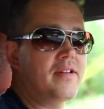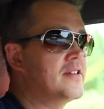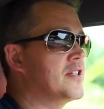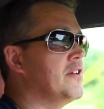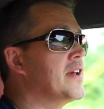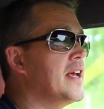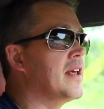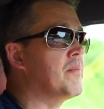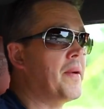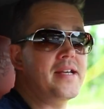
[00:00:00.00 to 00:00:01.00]
So you're
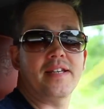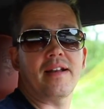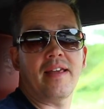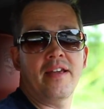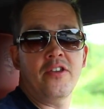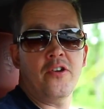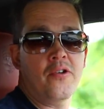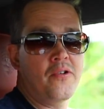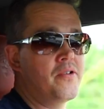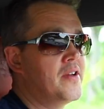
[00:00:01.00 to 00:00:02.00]
getting basically a
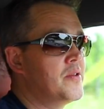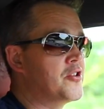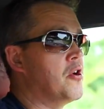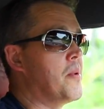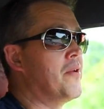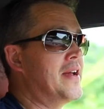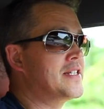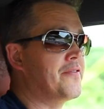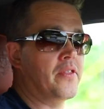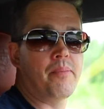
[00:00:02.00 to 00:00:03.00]
new Turbo
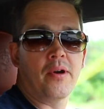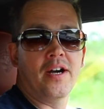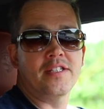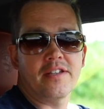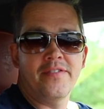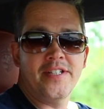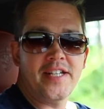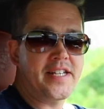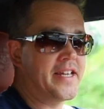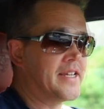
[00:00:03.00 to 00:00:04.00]
S for the price of a
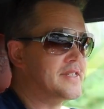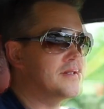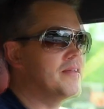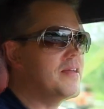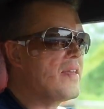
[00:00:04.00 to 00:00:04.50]
GTS.